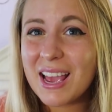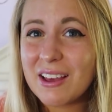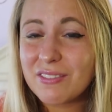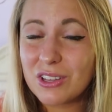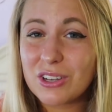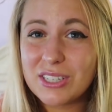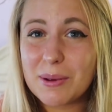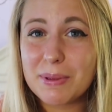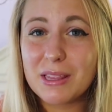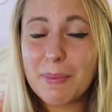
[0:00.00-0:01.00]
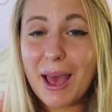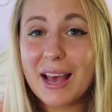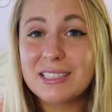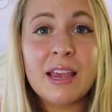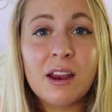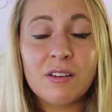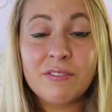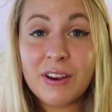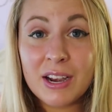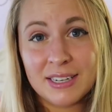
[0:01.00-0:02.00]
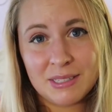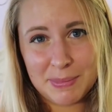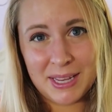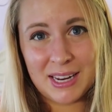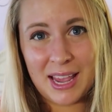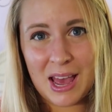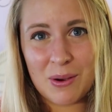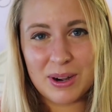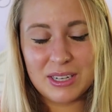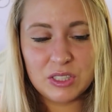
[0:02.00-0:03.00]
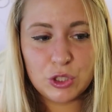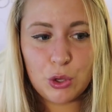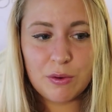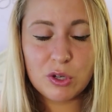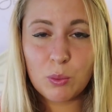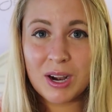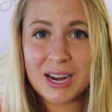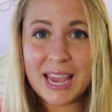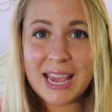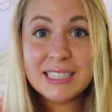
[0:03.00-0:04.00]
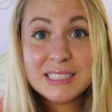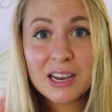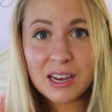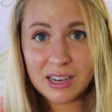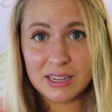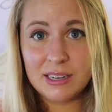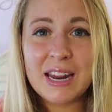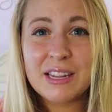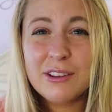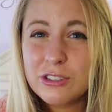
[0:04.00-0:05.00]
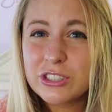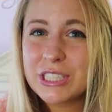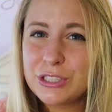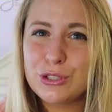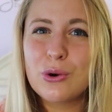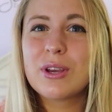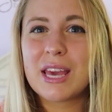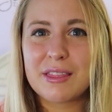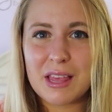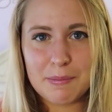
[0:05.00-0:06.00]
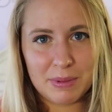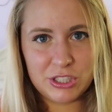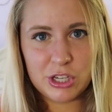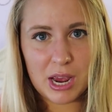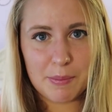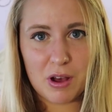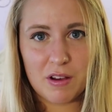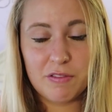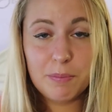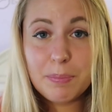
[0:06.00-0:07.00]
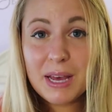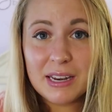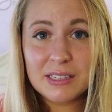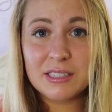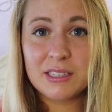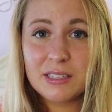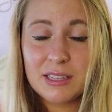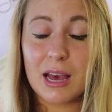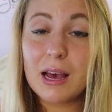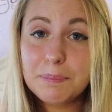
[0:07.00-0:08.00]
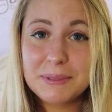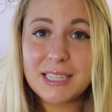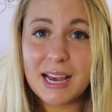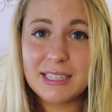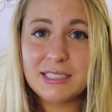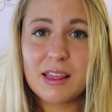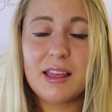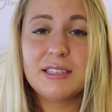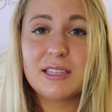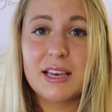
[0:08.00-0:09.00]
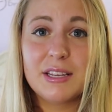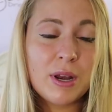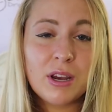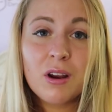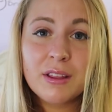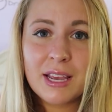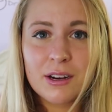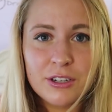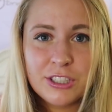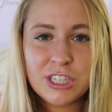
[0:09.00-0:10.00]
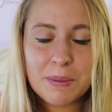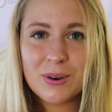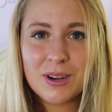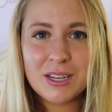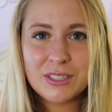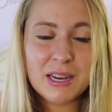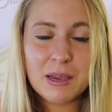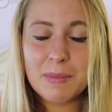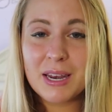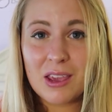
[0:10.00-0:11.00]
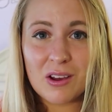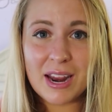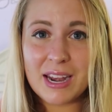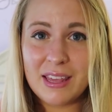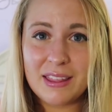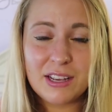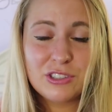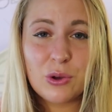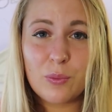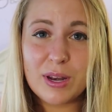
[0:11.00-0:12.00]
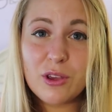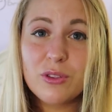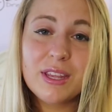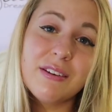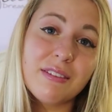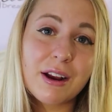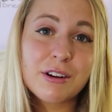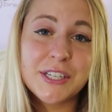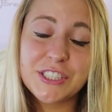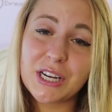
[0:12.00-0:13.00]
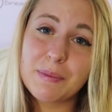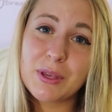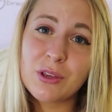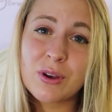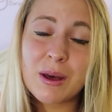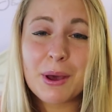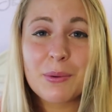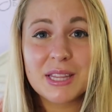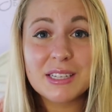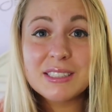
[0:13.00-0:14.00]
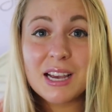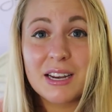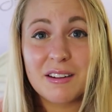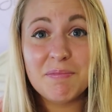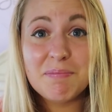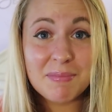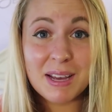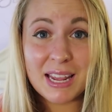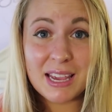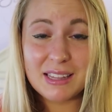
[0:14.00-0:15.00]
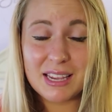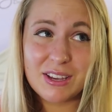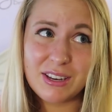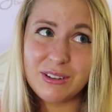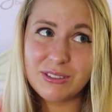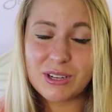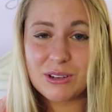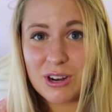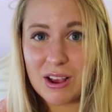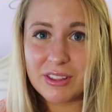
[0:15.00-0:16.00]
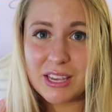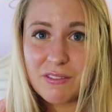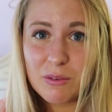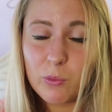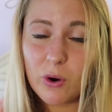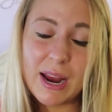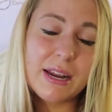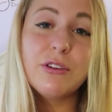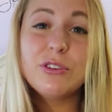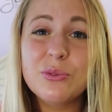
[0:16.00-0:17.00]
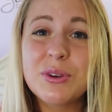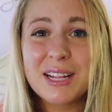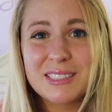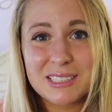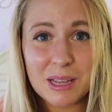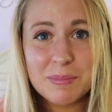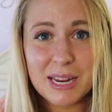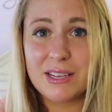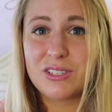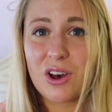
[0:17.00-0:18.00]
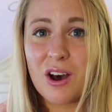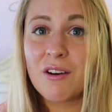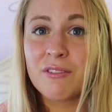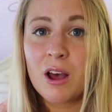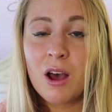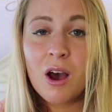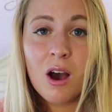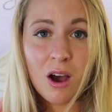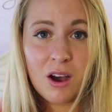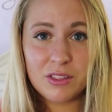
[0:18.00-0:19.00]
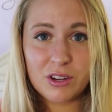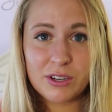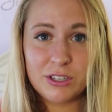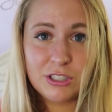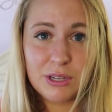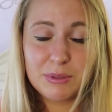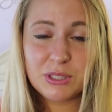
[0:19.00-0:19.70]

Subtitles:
I have looked up in the past, they are very demanding hours. You have to work a ton and usually don't get that much time off. But the upside to this is when you're on that cruise ship, you're not spending money on anything. So when you leave that cruise ship, you come out with a ton of money that you can use to go traveling even more. And you do get some days off on the cruise ship.